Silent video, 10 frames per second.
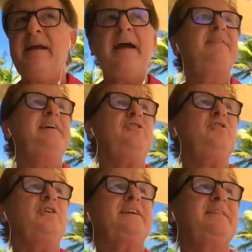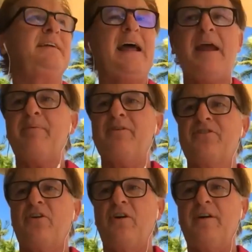And then you look in the neighbor's
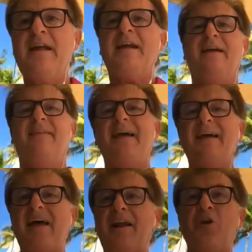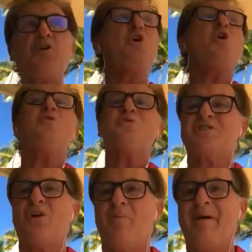yard and they got a huge
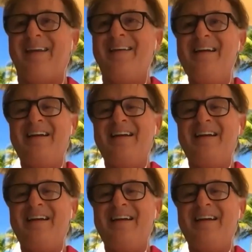snowman